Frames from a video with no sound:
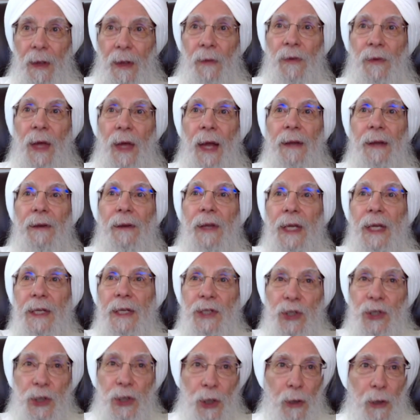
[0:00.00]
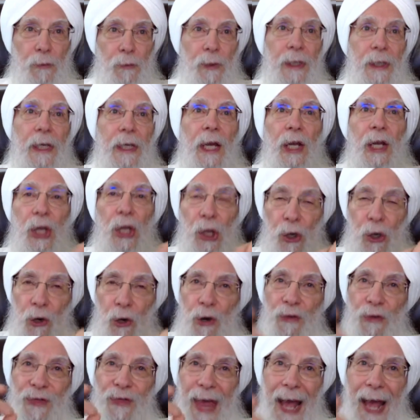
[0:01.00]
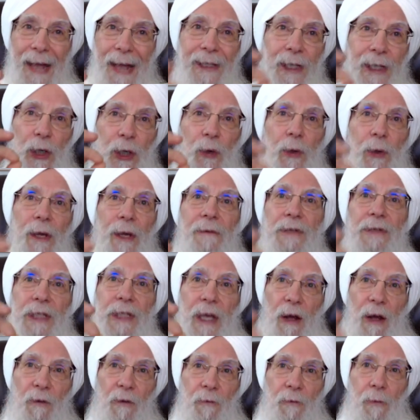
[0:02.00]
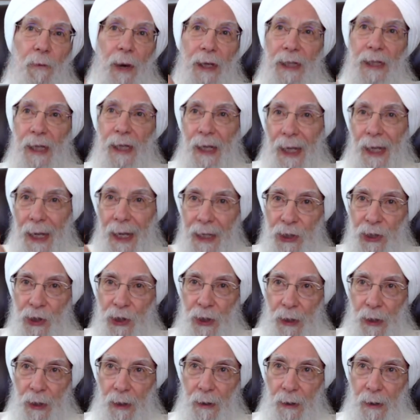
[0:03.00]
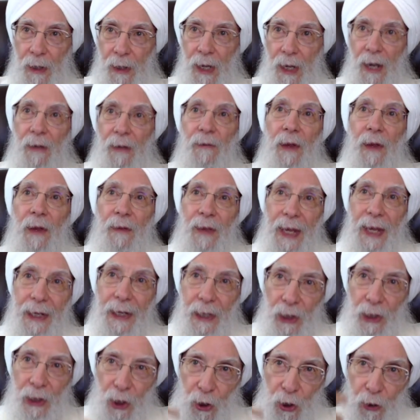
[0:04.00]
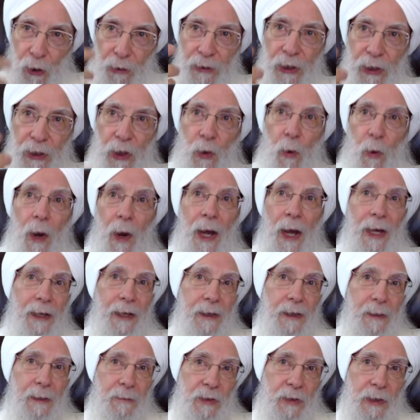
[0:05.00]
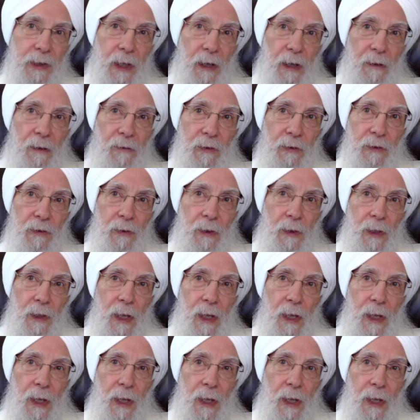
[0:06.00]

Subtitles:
That these children can learn that degree of self-regulation, that they can learn to quiet themselves.